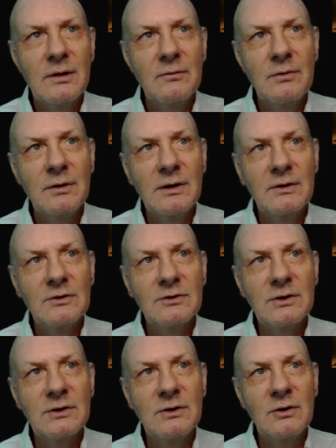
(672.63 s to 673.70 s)
We look at this
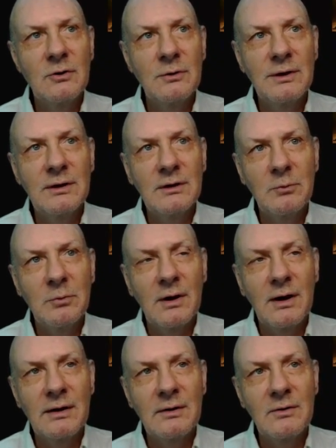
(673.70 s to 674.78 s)
in the Greek, the
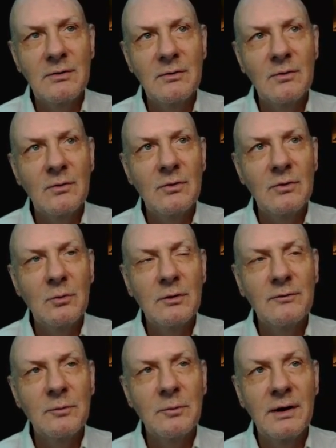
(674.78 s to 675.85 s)

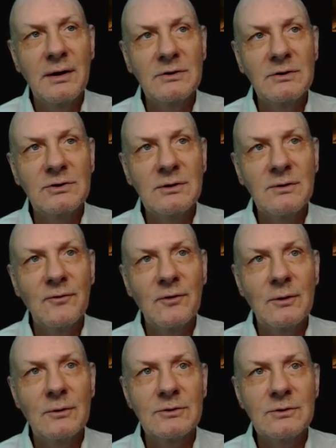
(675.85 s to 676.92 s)
word for blind is
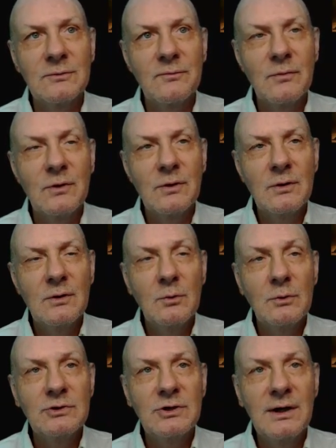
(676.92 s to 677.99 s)
typhlos,
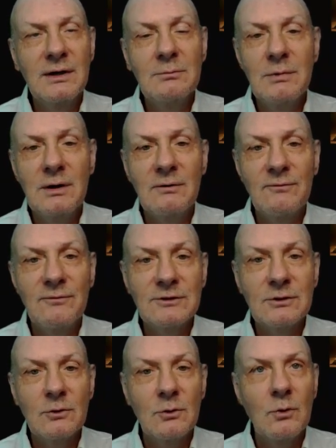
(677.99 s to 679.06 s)
which can mean
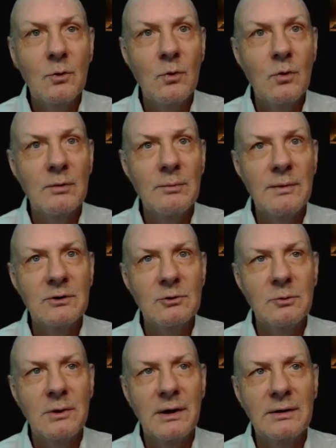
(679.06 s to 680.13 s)
physical or mental
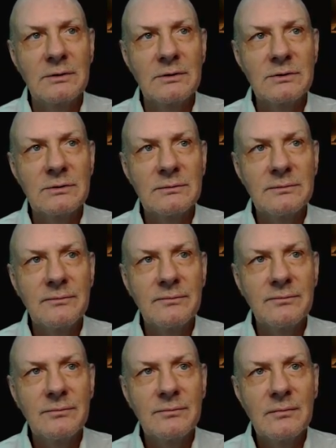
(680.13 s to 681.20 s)
blindness.
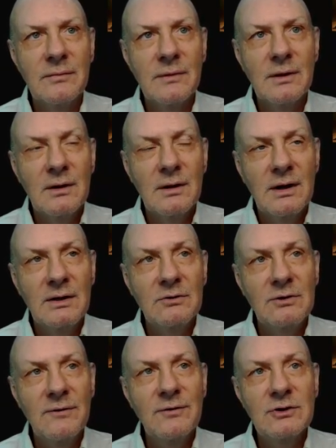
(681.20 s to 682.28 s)
And the
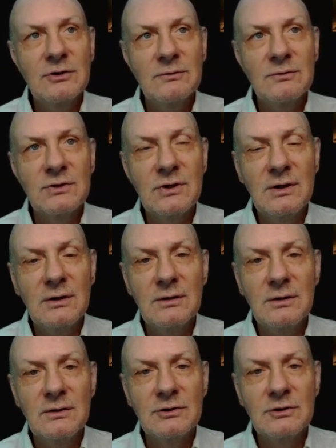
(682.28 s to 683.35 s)
definition of sin
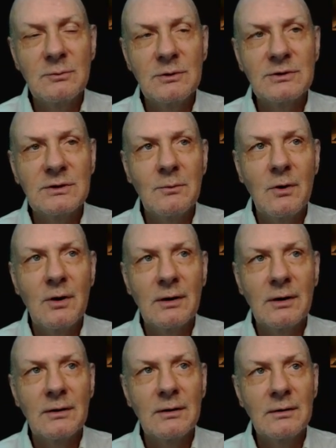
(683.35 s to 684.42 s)
is to miss the mark.